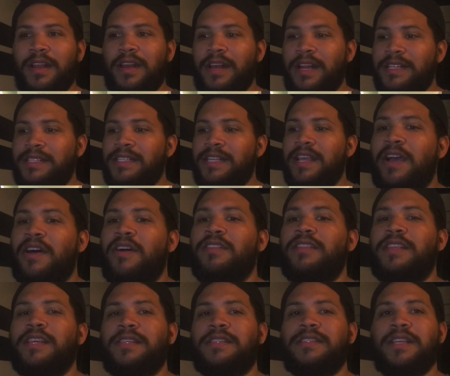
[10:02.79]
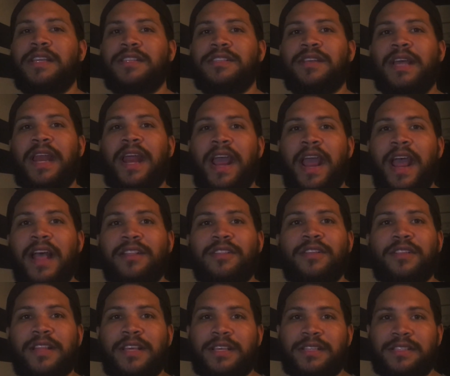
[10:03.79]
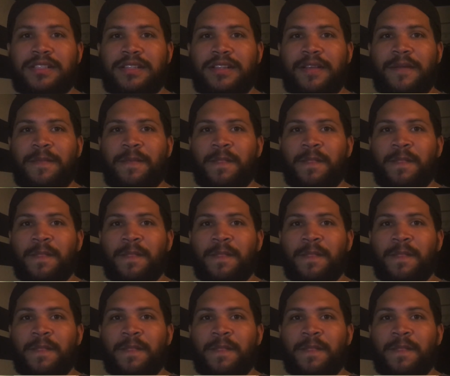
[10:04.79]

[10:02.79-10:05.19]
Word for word: Let's how DC is gonna handle this.